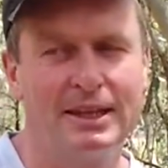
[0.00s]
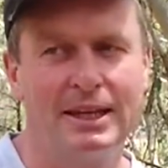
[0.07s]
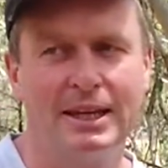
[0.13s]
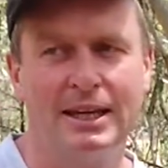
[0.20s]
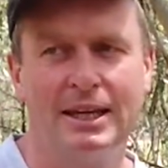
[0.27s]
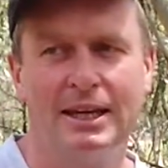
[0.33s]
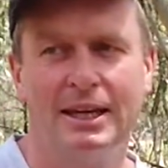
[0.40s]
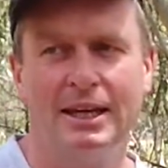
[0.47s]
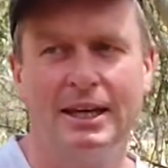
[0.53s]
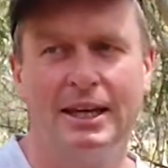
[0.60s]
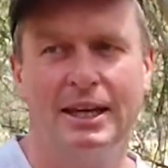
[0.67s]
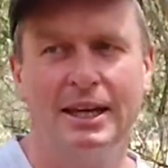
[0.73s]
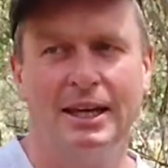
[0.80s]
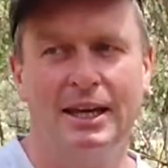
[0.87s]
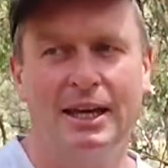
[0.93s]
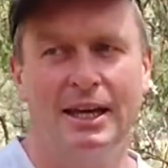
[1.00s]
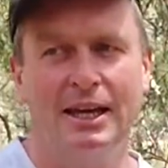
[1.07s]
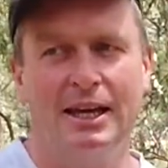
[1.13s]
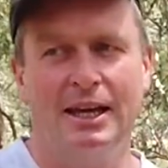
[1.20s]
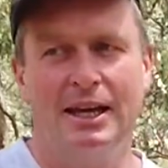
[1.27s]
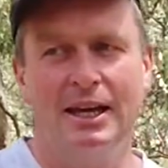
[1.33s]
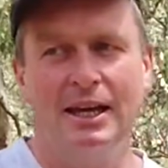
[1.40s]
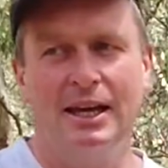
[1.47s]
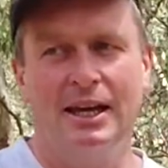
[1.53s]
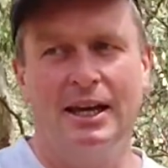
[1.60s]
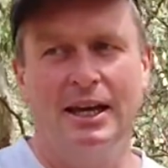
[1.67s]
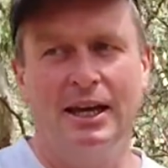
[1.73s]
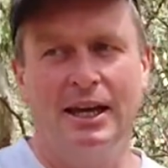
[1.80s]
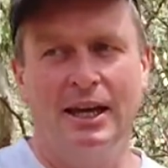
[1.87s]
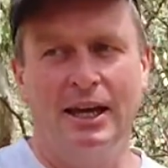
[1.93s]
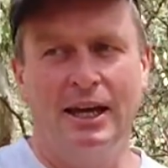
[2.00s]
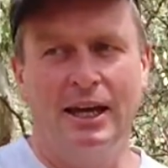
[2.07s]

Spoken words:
Nobody speaks.